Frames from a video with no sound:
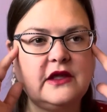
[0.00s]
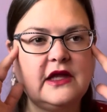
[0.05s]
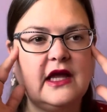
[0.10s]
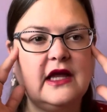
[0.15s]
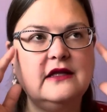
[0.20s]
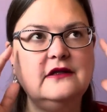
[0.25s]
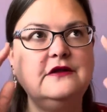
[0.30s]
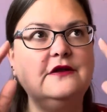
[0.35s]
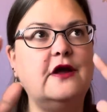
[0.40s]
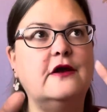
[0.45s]

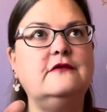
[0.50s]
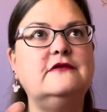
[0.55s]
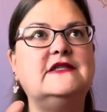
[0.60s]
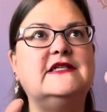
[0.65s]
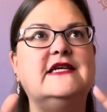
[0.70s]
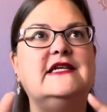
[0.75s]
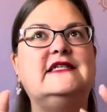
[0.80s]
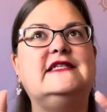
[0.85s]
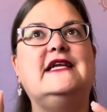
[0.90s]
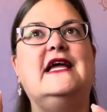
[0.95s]

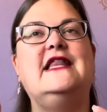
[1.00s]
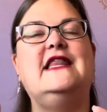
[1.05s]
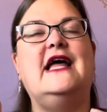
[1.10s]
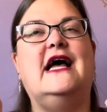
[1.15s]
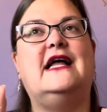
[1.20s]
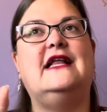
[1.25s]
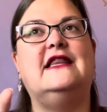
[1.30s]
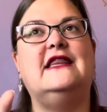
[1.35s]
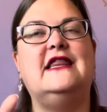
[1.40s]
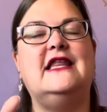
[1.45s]
noticed
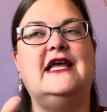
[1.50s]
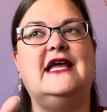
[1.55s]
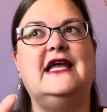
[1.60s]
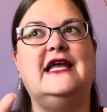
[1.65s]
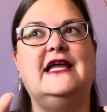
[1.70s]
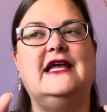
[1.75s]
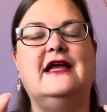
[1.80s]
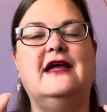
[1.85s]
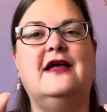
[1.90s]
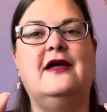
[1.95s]
that
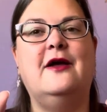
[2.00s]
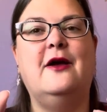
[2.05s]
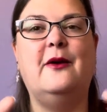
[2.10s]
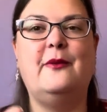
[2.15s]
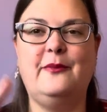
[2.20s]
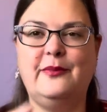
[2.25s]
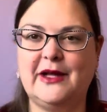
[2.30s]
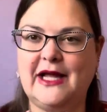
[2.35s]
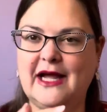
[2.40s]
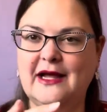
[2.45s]
the
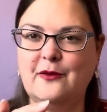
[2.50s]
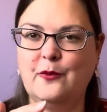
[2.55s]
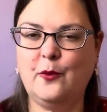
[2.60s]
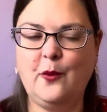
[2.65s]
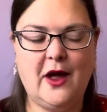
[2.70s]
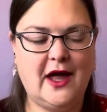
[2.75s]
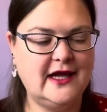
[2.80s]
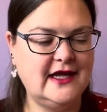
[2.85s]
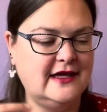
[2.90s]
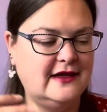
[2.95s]
black and
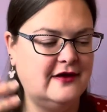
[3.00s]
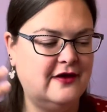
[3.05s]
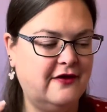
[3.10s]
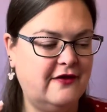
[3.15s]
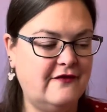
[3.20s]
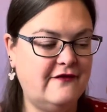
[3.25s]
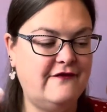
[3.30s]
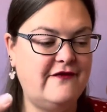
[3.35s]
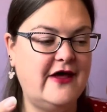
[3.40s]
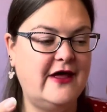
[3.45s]
white
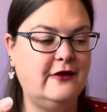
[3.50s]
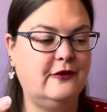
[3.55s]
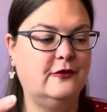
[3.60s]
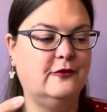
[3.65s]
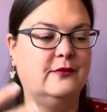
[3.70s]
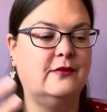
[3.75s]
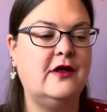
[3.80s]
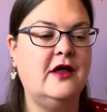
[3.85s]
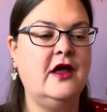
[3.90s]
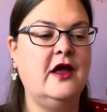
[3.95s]

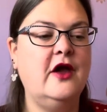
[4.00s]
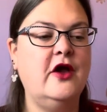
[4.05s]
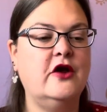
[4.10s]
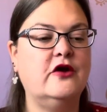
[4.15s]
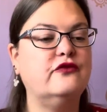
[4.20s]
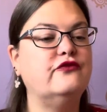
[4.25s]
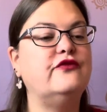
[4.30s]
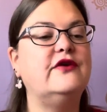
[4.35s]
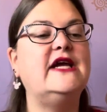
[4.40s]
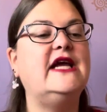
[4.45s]
film
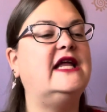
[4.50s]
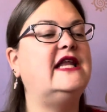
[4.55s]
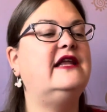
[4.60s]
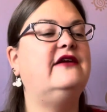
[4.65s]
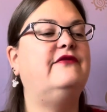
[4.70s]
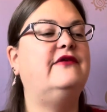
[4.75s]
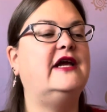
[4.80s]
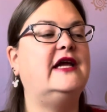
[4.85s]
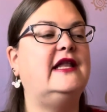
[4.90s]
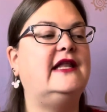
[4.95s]
really,
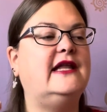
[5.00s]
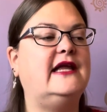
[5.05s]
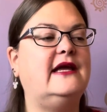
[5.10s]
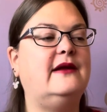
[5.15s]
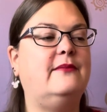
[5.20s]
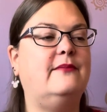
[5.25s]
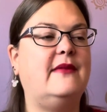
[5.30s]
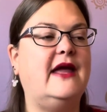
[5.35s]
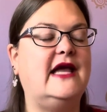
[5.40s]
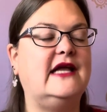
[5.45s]
really
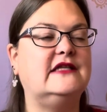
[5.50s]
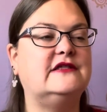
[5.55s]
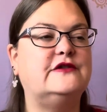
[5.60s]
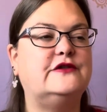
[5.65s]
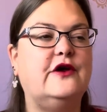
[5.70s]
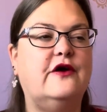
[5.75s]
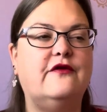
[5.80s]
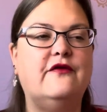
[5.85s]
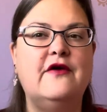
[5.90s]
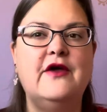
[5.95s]
made
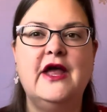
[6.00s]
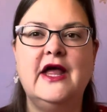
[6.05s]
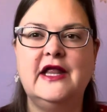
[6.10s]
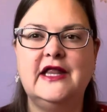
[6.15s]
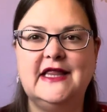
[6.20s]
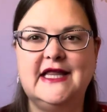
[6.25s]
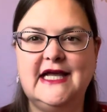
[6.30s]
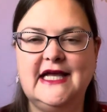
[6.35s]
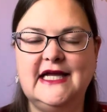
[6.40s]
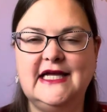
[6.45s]
sort of
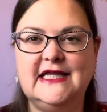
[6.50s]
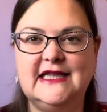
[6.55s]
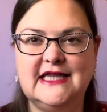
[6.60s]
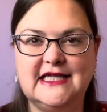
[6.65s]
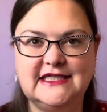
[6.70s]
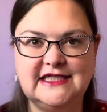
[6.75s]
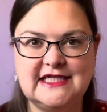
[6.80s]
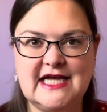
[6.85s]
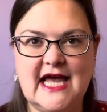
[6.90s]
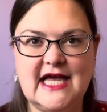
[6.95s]
the
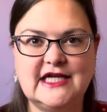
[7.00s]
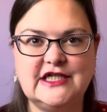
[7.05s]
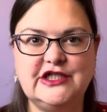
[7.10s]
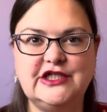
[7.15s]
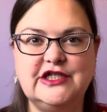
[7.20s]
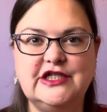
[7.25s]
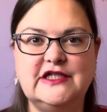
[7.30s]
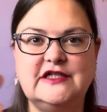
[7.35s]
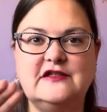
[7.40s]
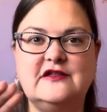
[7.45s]

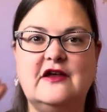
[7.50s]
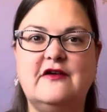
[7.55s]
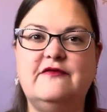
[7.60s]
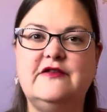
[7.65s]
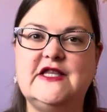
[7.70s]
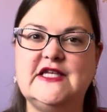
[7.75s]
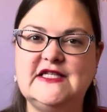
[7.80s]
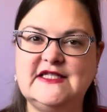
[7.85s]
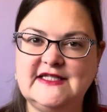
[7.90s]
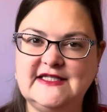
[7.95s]
textures of
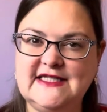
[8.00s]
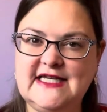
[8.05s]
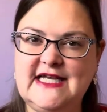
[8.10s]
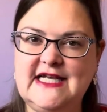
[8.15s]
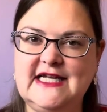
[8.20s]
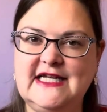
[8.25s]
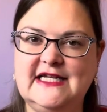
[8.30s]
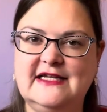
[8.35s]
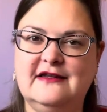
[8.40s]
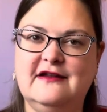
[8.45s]
the
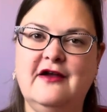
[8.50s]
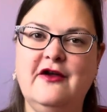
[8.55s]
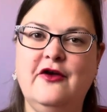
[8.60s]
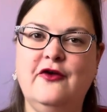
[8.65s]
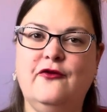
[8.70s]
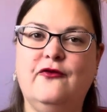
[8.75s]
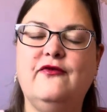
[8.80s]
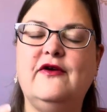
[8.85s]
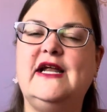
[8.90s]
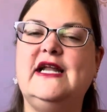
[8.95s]
scene
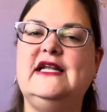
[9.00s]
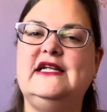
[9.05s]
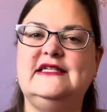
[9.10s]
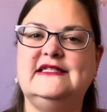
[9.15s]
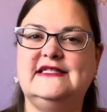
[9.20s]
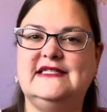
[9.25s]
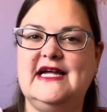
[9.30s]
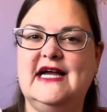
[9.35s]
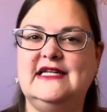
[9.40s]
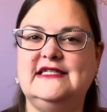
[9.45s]
really
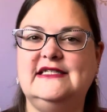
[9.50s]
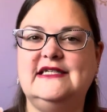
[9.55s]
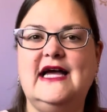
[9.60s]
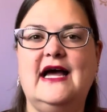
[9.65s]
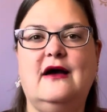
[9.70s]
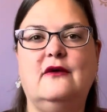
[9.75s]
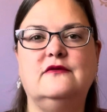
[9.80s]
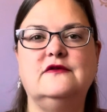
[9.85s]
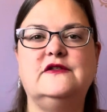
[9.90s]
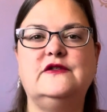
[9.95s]
stand
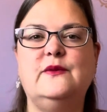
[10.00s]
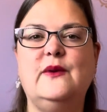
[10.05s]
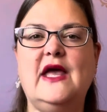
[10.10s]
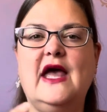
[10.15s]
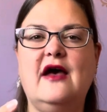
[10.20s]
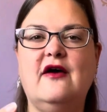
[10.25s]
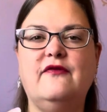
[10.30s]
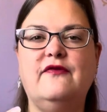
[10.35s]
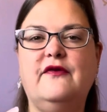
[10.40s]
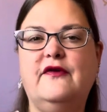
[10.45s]
out. So we
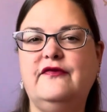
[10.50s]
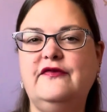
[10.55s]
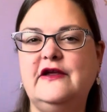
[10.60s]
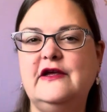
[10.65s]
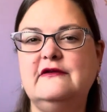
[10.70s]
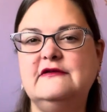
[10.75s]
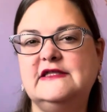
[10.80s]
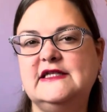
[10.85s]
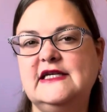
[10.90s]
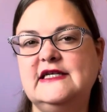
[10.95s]
have a
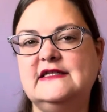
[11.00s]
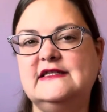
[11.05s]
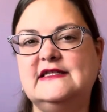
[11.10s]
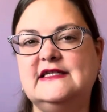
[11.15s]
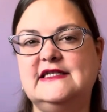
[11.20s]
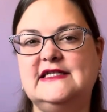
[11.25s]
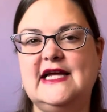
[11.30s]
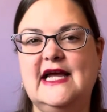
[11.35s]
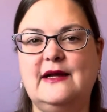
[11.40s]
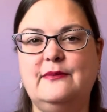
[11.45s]
few scenes
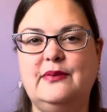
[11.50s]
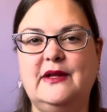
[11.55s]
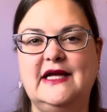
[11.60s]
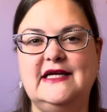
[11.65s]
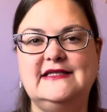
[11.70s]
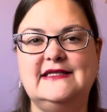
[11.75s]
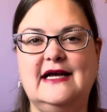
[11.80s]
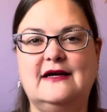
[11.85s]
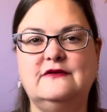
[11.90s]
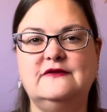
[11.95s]
that take
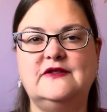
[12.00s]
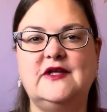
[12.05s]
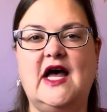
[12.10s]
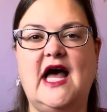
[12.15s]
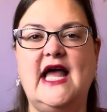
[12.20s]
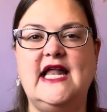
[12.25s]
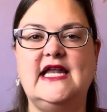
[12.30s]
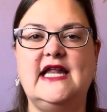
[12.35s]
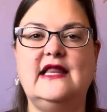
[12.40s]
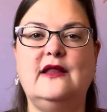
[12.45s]
place
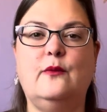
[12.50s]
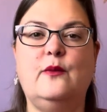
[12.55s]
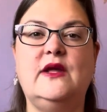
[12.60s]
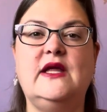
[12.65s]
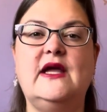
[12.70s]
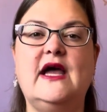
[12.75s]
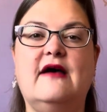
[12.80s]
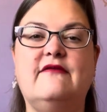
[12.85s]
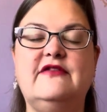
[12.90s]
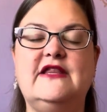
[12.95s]
outside, and then we
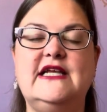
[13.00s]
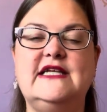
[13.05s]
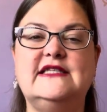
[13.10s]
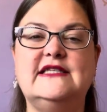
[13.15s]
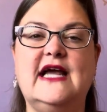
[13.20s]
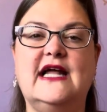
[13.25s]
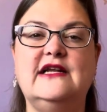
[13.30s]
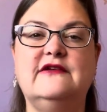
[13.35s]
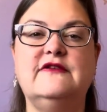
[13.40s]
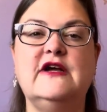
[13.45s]
have these
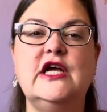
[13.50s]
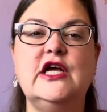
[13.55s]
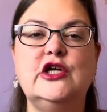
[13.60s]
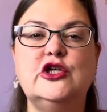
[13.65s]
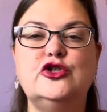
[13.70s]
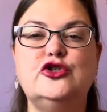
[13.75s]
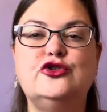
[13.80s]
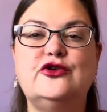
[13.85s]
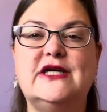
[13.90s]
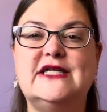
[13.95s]
kind of
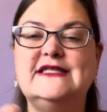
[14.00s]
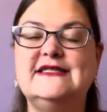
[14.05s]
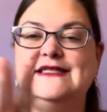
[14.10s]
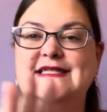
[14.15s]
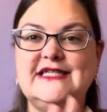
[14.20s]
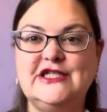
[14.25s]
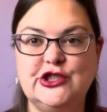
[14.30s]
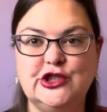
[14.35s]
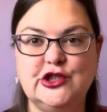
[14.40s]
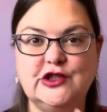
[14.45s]

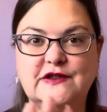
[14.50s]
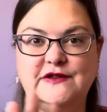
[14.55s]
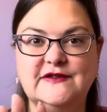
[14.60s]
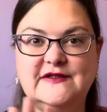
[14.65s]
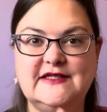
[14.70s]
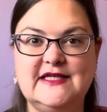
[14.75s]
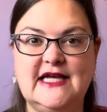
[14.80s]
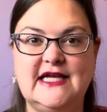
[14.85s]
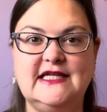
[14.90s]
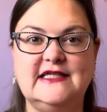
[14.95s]
transitional
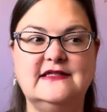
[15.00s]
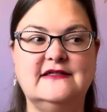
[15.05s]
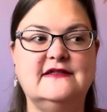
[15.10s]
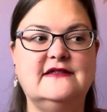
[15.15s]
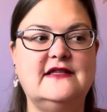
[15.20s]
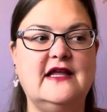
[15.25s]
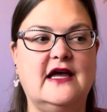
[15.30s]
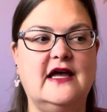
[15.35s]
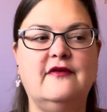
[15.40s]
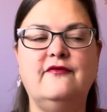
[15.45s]
scenes
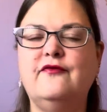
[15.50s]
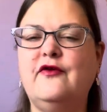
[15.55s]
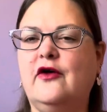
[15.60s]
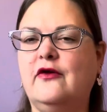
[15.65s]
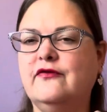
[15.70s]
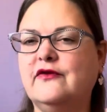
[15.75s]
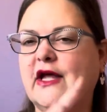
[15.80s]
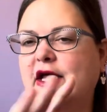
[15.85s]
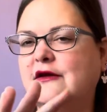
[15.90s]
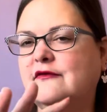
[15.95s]
that
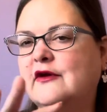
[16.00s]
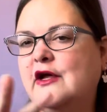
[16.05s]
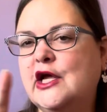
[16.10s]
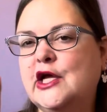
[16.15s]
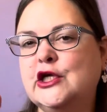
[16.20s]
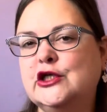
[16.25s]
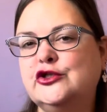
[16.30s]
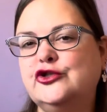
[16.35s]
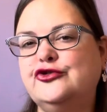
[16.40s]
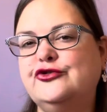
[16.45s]
involve kind of
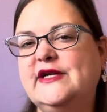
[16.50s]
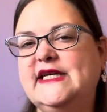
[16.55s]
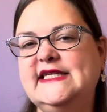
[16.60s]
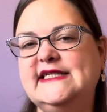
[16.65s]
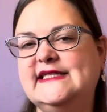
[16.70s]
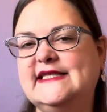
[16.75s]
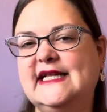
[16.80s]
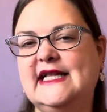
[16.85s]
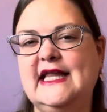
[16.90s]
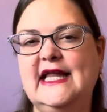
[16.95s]

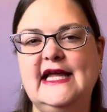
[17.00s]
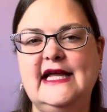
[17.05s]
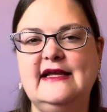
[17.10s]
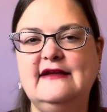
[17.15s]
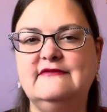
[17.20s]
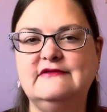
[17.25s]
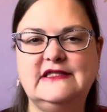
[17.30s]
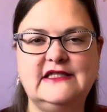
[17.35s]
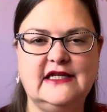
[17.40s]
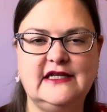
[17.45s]
trees and
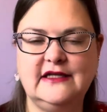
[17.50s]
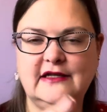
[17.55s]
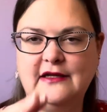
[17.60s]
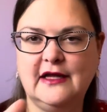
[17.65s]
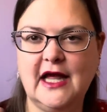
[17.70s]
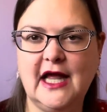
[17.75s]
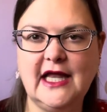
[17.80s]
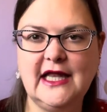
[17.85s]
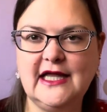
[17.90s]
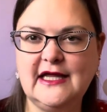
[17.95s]
leaves and
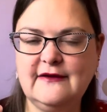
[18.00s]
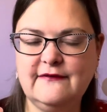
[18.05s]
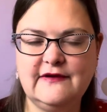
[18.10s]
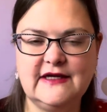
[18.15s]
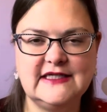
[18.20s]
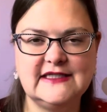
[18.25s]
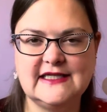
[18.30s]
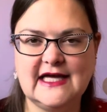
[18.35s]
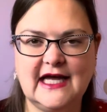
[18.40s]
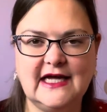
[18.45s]
a leafy
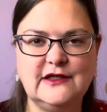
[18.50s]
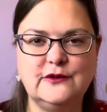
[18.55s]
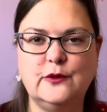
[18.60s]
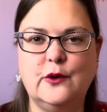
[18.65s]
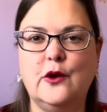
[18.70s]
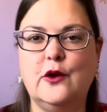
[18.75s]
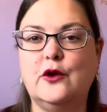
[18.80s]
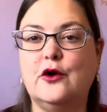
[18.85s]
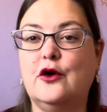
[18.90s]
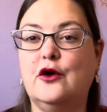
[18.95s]

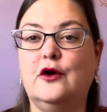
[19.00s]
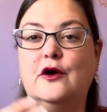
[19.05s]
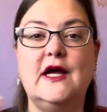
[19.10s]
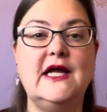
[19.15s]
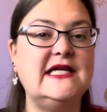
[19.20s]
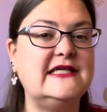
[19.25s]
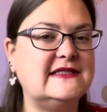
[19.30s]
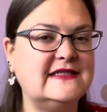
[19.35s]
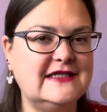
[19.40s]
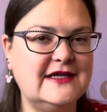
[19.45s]
sidewalk or
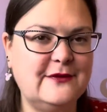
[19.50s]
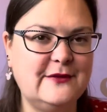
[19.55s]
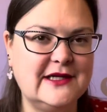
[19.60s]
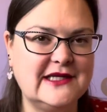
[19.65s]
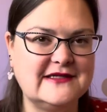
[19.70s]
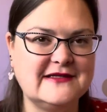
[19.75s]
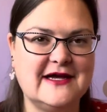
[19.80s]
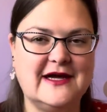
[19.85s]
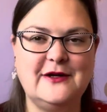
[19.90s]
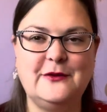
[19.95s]
a snowy
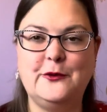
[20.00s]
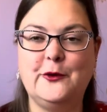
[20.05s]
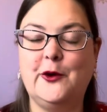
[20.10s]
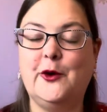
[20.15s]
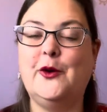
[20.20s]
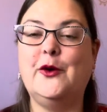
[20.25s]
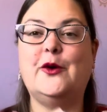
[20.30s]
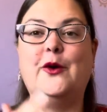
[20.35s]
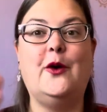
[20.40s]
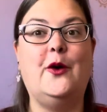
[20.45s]

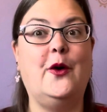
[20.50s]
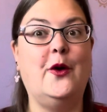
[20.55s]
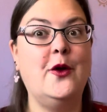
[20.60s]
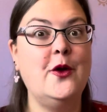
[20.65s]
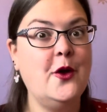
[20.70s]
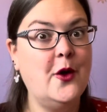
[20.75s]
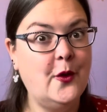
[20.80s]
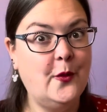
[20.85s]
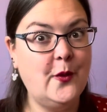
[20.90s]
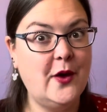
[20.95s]
sidewalk or
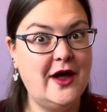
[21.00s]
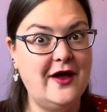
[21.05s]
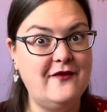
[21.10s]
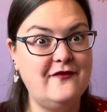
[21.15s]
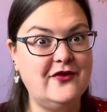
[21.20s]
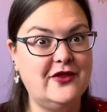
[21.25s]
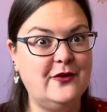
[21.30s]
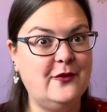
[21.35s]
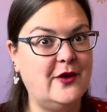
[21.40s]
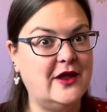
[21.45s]

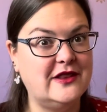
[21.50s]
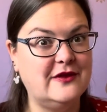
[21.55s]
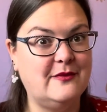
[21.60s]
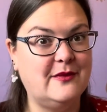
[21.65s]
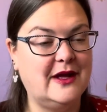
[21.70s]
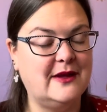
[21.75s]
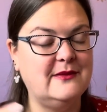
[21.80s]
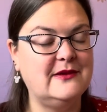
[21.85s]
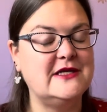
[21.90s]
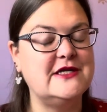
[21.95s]
whatever the weather
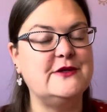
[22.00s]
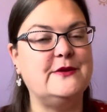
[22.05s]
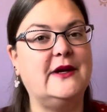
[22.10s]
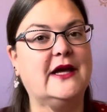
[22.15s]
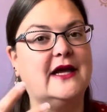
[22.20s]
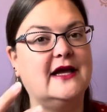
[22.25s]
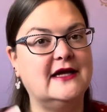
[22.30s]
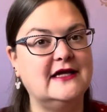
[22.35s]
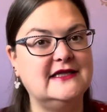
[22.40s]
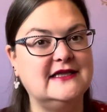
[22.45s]
might be
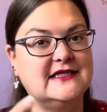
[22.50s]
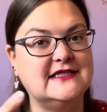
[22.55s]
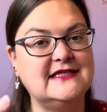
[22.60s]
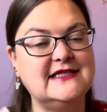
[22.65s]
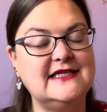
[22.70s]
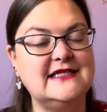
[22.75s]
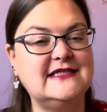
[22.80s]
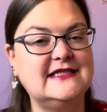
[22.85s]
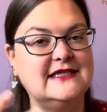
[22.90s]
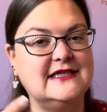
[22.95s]
doing in the
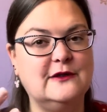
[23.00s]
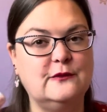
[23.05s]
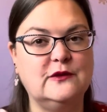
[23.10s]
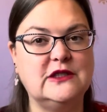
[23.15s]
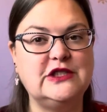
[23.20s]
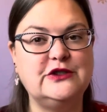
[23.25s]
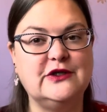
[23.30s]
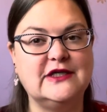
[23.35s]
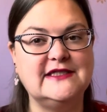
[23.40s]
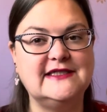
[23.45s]
season that we're
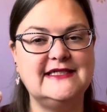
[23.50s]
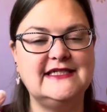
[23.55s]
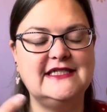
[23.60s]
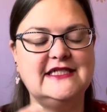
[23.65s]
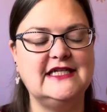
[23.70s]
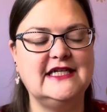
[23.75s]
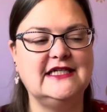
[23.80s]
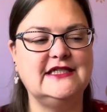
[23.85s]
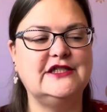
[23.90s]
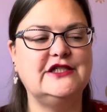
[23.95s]

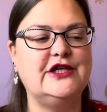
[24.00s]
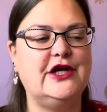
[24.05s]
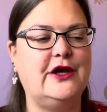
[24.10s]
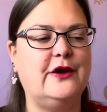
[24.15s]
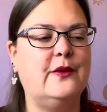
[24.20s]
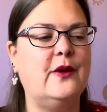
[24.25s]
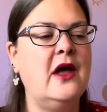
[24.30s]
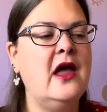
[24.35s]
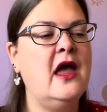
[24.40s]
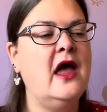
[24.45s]
transitioning to.